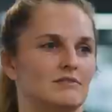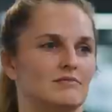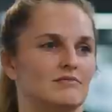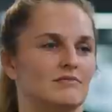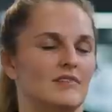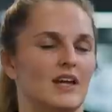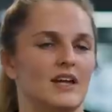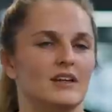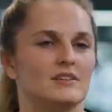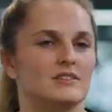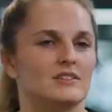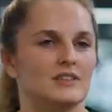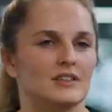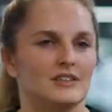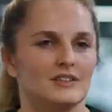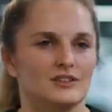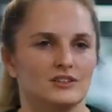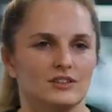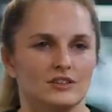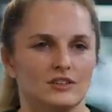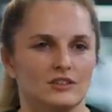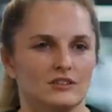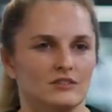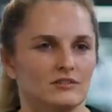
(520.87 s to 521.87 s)
next
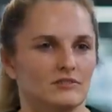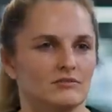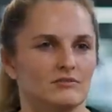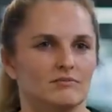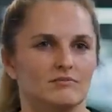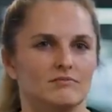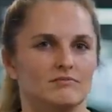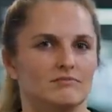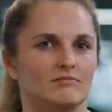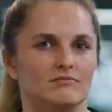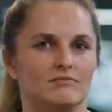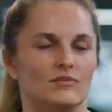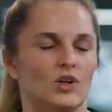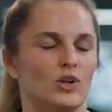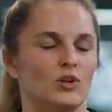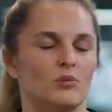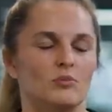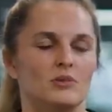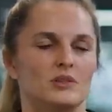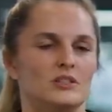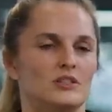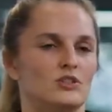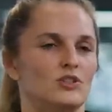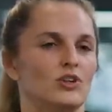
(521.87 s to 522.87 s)
season.
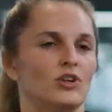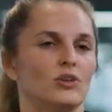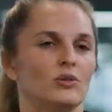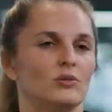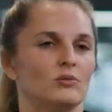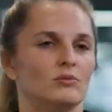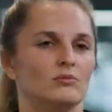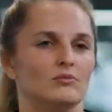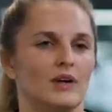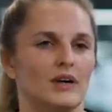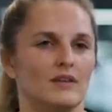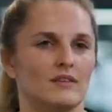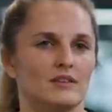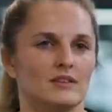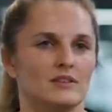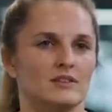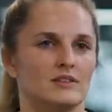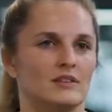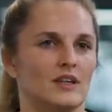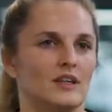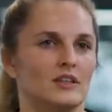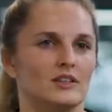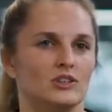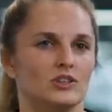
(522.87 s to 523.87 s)
Nobody knew at this
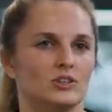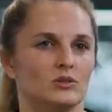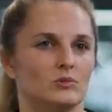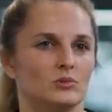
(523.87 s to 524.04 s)
stage.